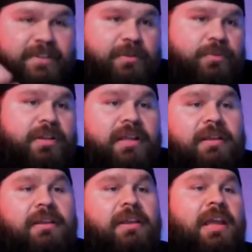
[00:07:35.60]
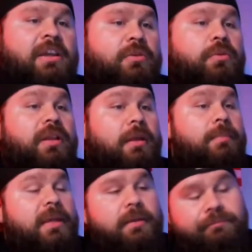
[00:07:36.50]
it could really
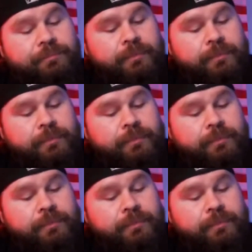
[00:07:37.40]
be.